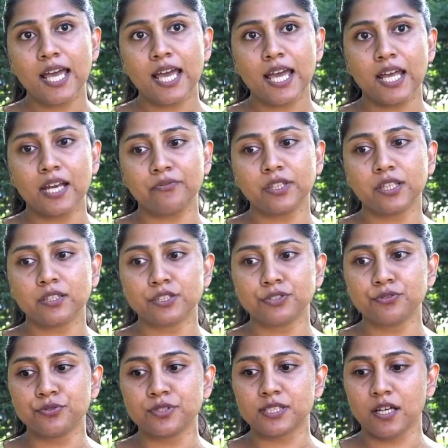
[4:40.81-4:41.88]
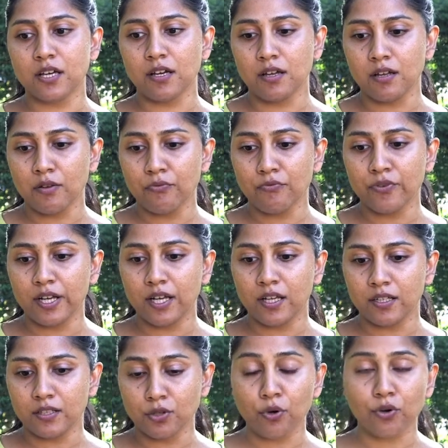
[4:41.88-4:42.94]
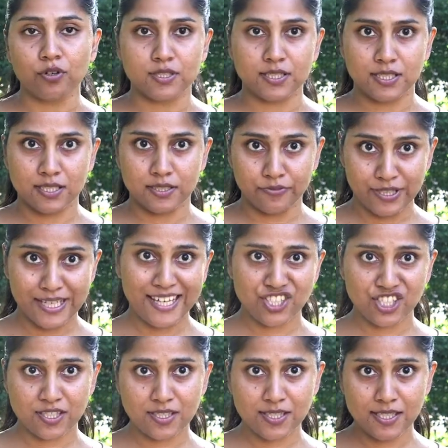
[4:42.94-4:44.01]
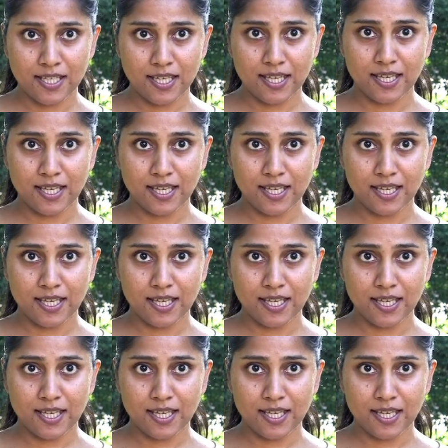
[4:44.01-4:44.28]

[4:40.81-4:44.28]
and we'll use low-cost reagents,